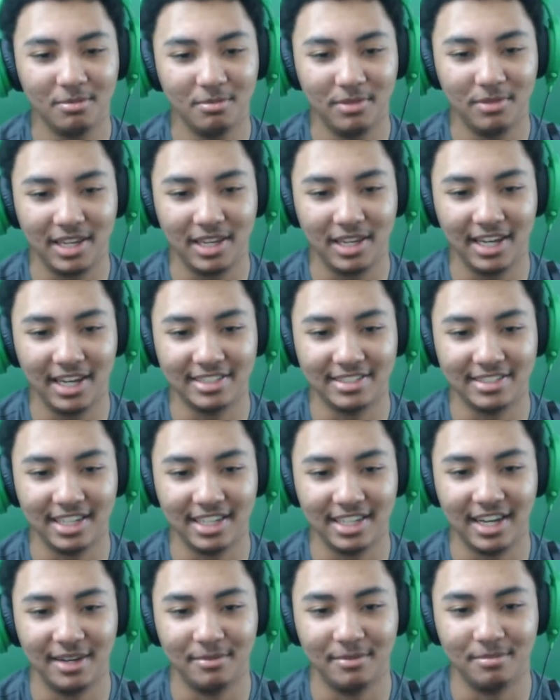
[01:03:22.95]
because
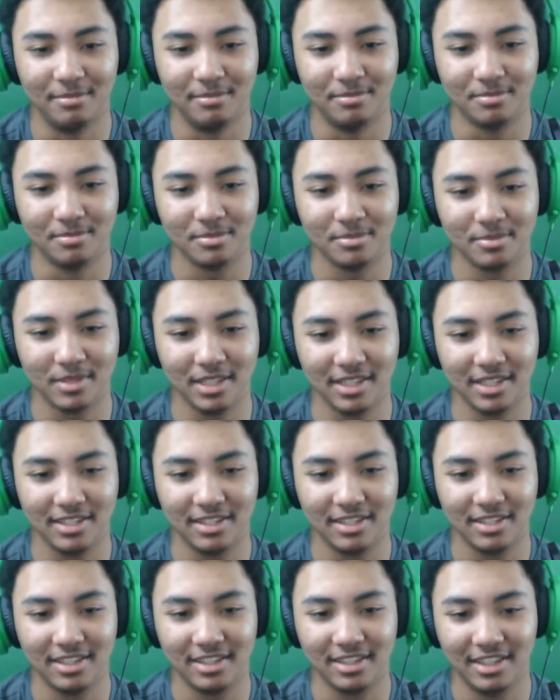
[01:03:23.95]
the
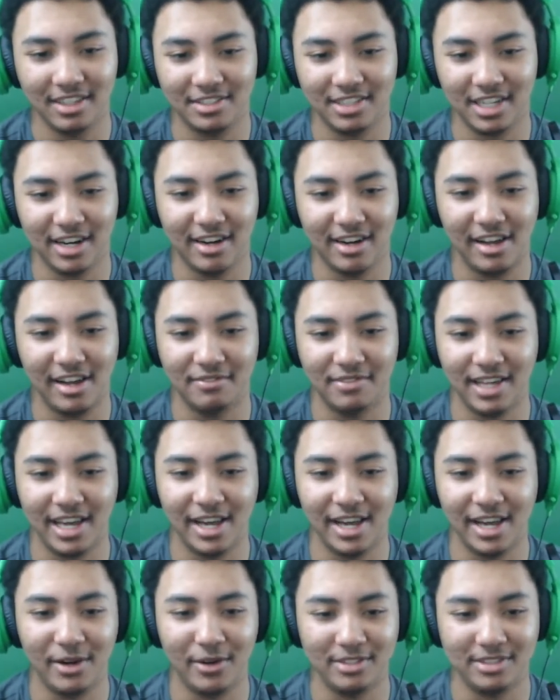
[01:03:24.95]
chair I have
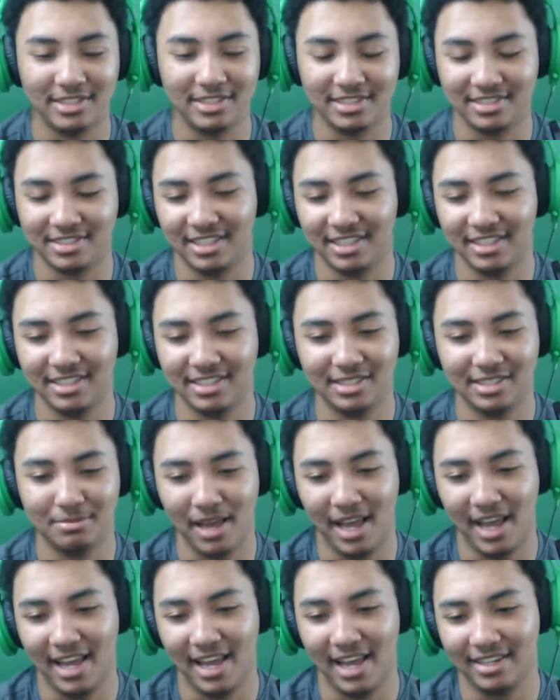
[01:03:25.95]
now it's just
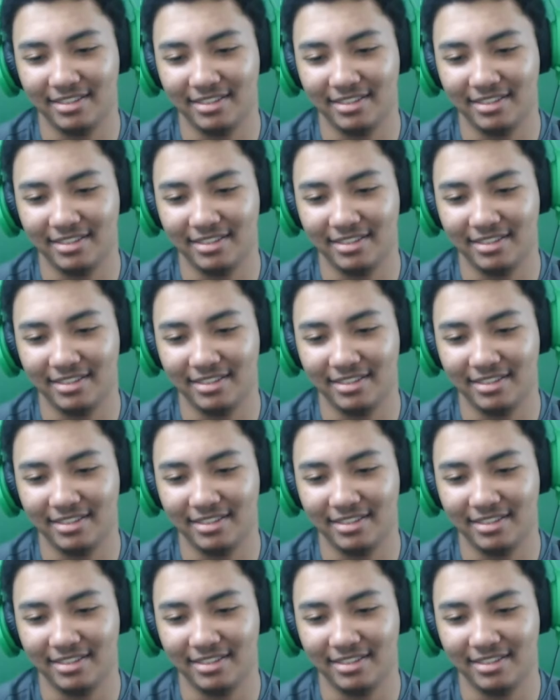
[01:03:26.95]
bad.